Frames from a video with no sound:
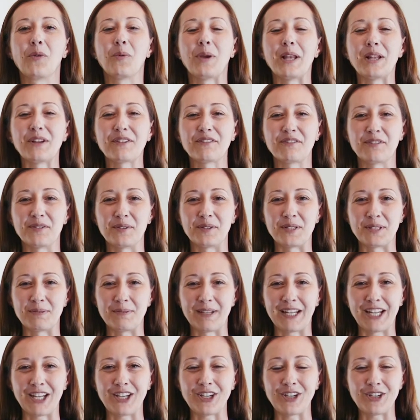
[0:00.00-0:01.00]
We look forward
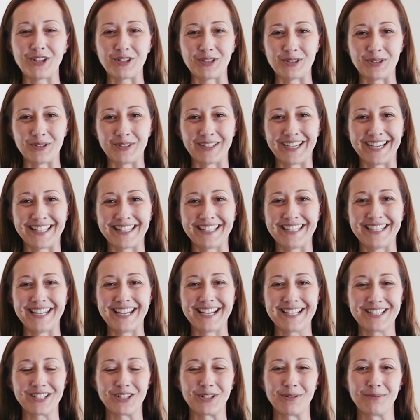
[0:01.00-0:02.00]
to meeting you at the
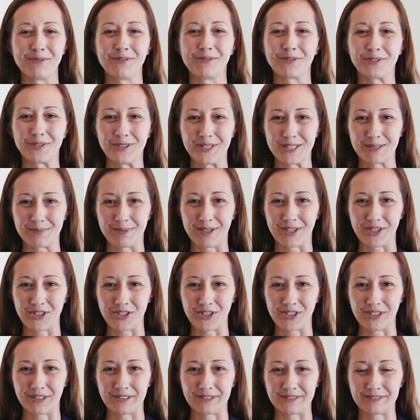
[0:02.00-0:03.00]
next Open for
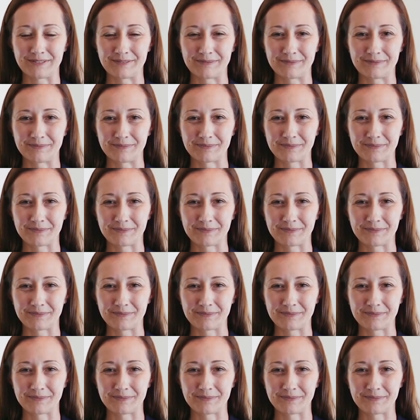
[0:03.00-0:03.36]
Inspection.